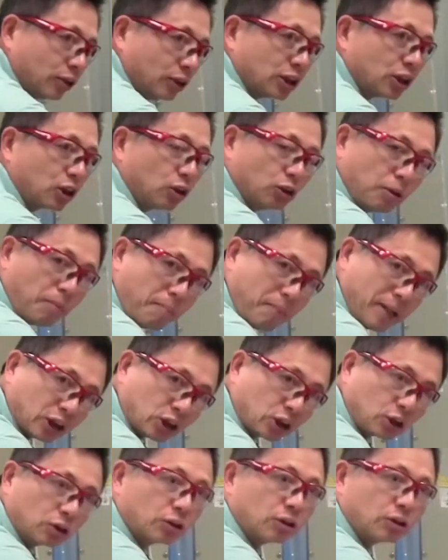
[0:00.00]
is going to
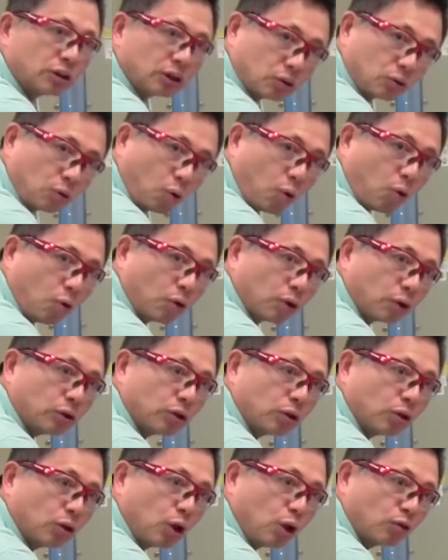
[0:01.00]
measure the torque
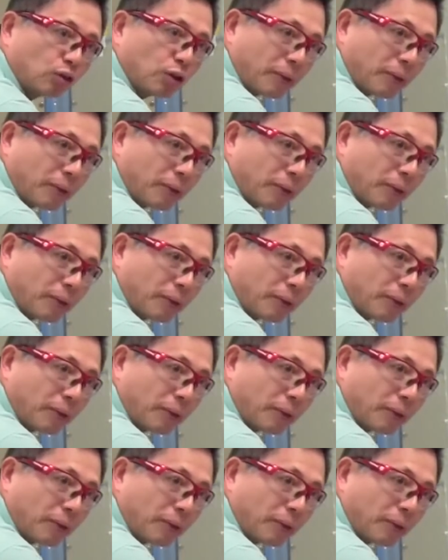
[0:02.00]
of the